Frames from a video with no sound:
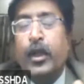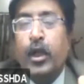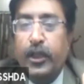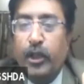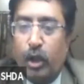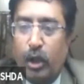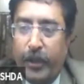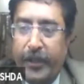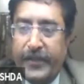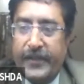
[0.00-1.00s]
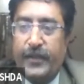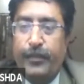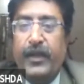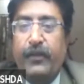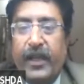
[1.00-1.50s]
in your audit
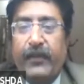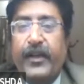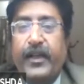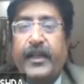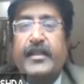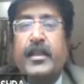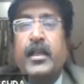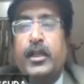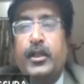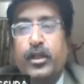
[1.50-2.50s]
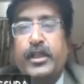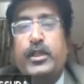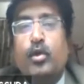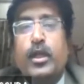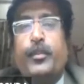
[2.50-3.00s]
statement, wherever it is, you need
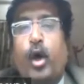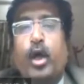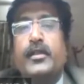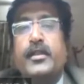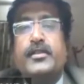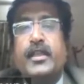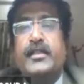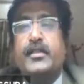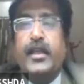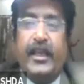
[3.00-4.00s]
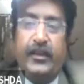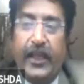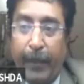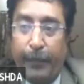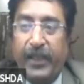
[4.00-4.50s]
to keep all these things,
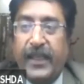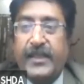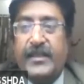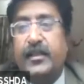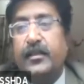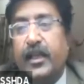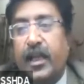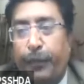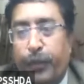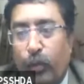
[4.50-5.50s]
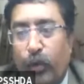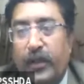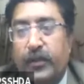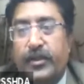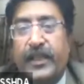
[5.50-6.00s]
their application, their
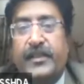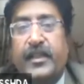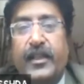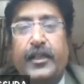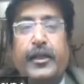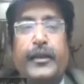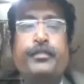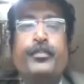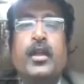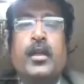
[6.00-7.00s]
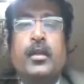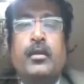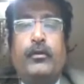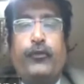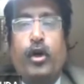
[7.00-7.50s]
approval, sanction letter
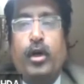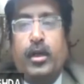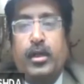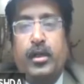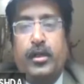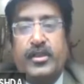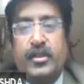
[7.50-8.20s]
for